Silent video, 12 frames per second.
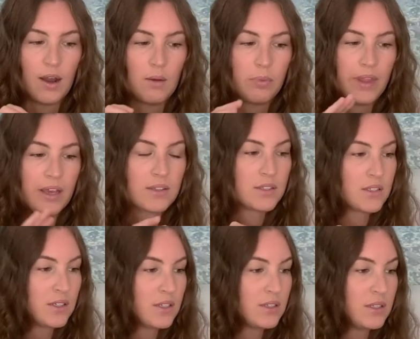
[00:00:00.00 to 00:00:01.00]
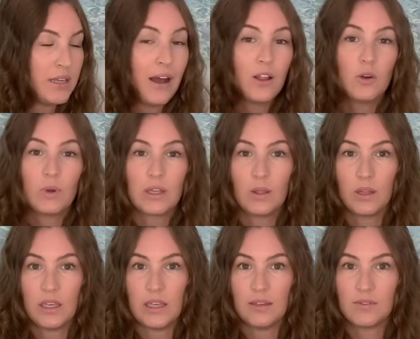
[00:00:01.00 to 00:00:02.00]
Next is yellowing
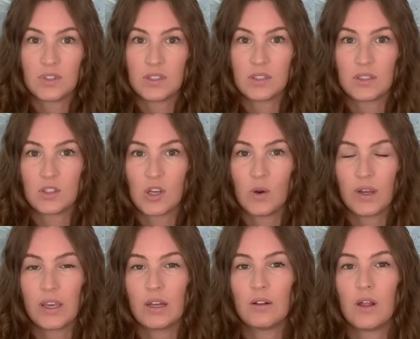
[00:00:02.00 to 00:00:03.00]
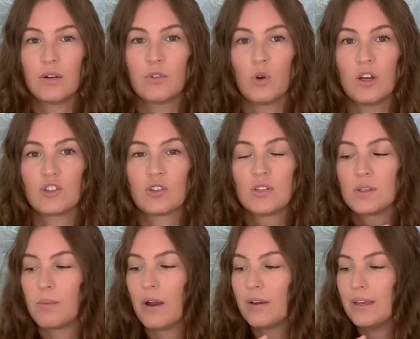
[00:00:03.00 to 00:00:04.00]
leaves. So I get a lot of questions
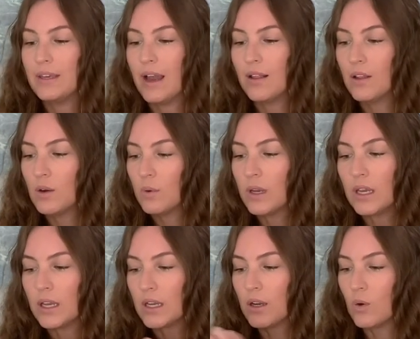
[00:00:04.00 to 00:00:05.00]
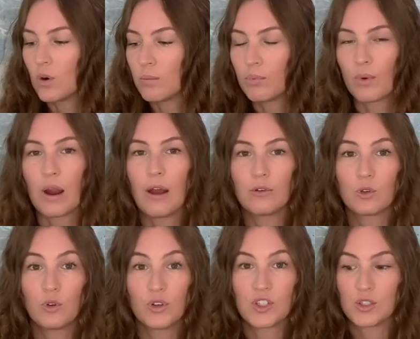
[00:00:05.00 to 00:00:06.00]
about yellowing or brown
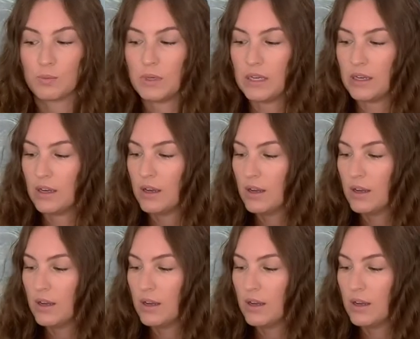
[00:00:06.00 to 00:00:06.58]
crispy